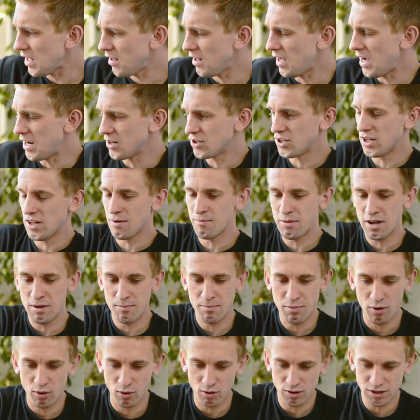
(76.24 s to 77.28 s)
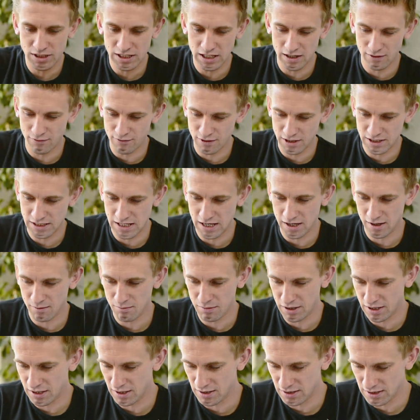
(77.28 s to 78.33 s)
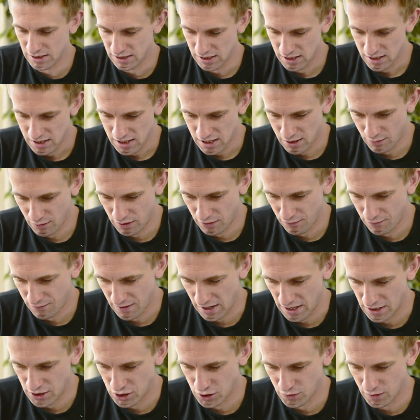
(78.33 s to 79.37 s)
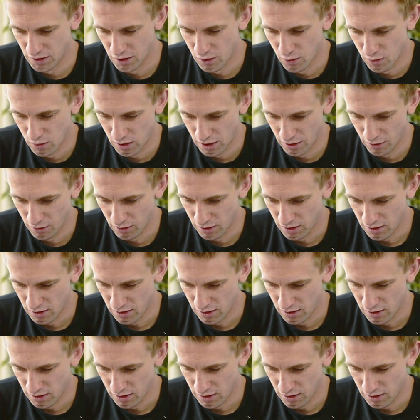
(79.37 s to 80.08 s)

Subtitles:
actually, I'm going to pause here for a second because I want to find you a quote.